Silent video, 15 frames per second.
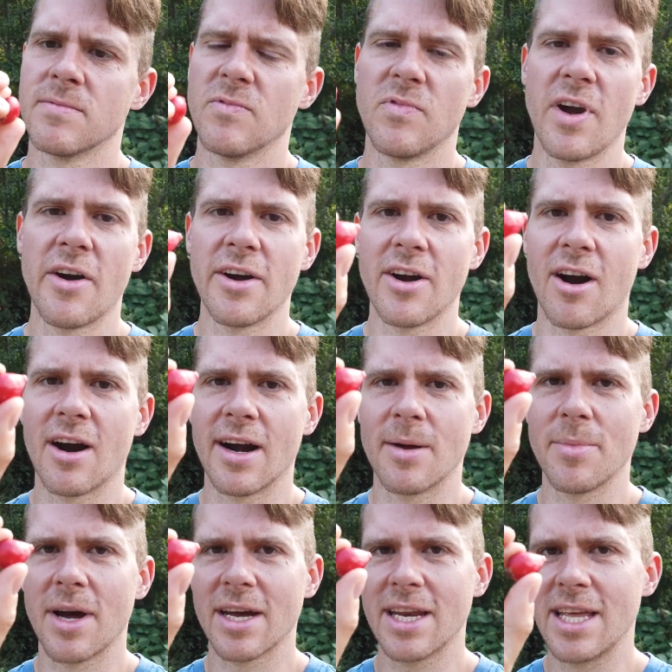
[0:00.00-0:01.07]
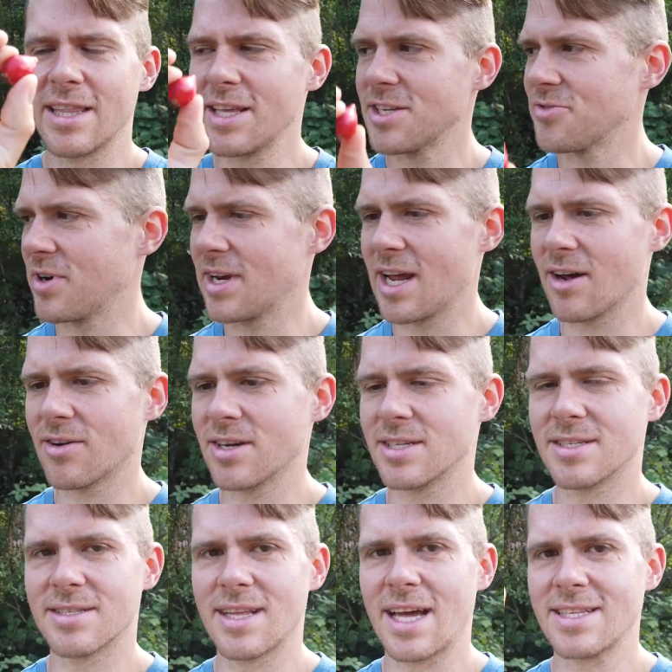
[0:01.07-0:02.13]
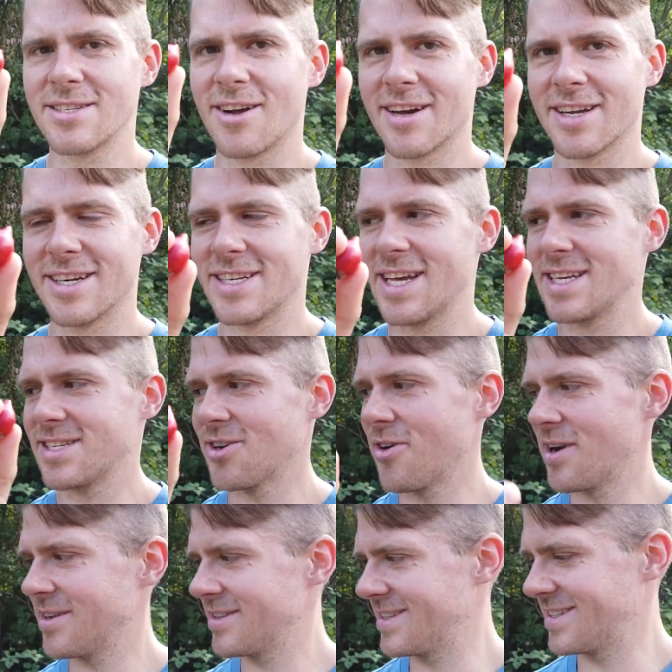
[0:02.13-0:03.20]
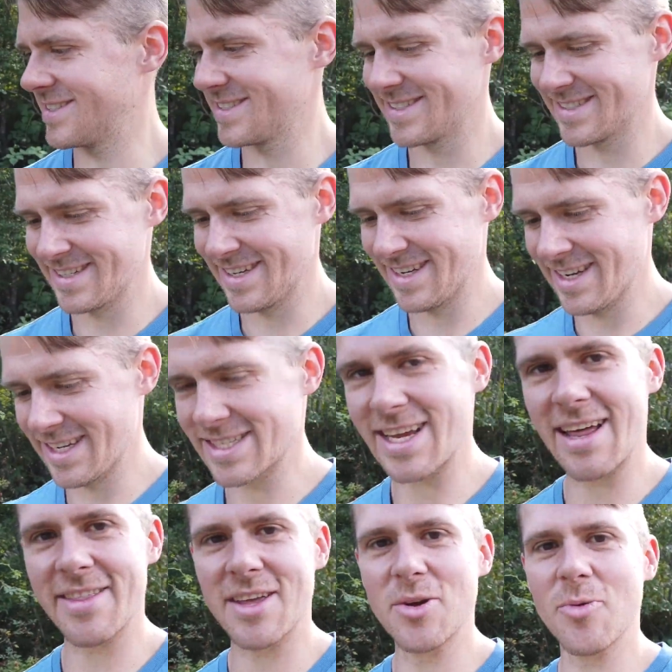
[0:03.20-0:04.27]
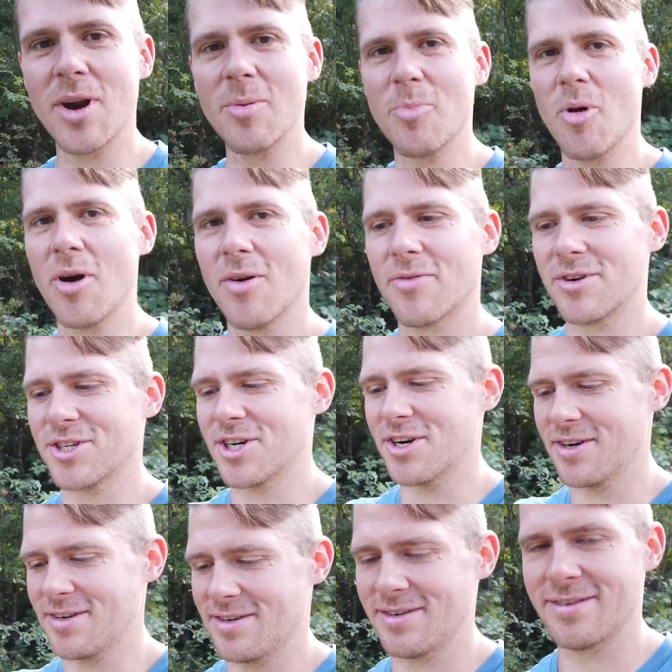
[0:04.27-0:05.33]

Very hard. I'm not going to eat this right now because that's not going to taste great. It's the kind of thing you want to boil for sure.